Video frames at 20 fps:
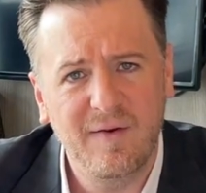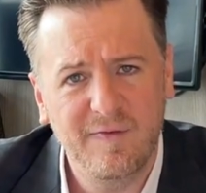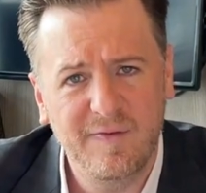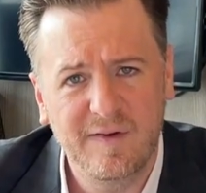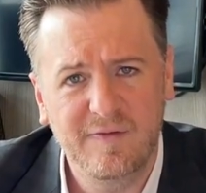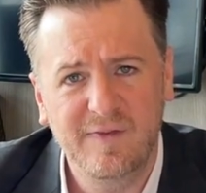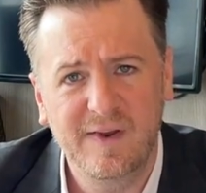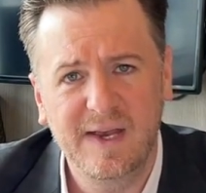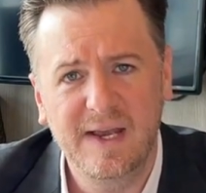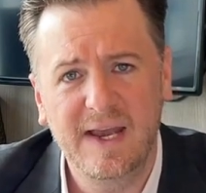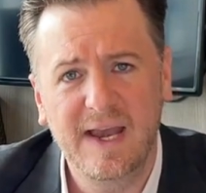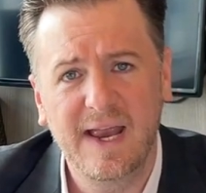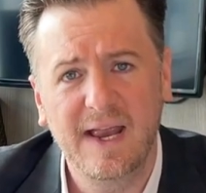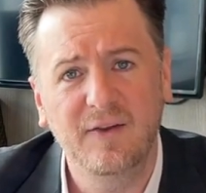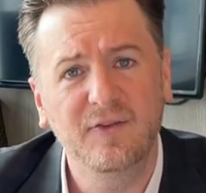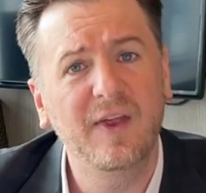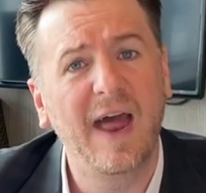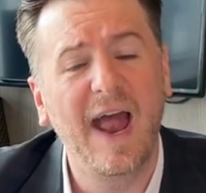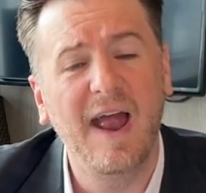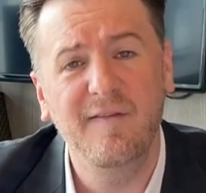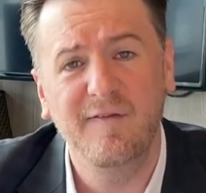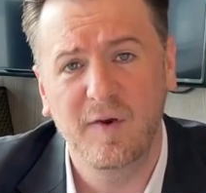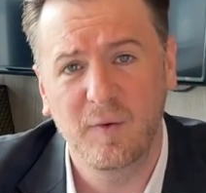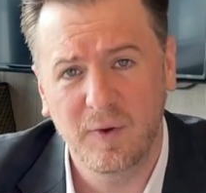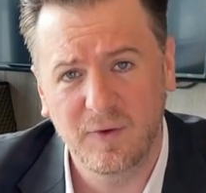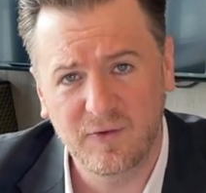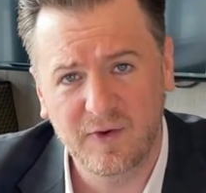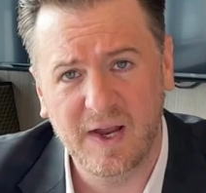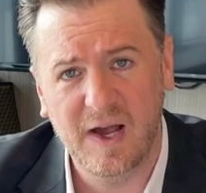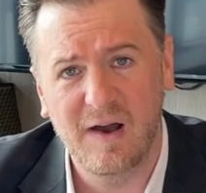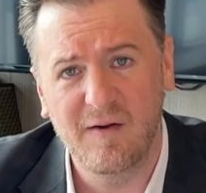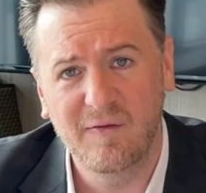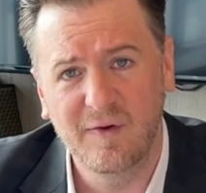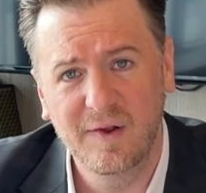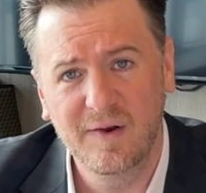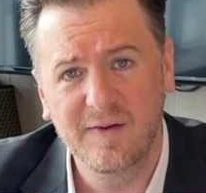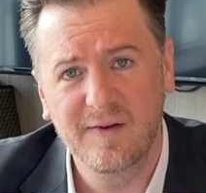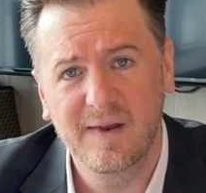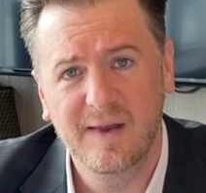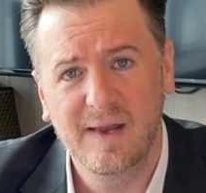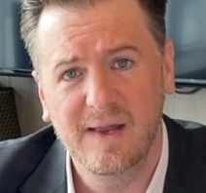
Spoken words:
15 years that everyone's covered.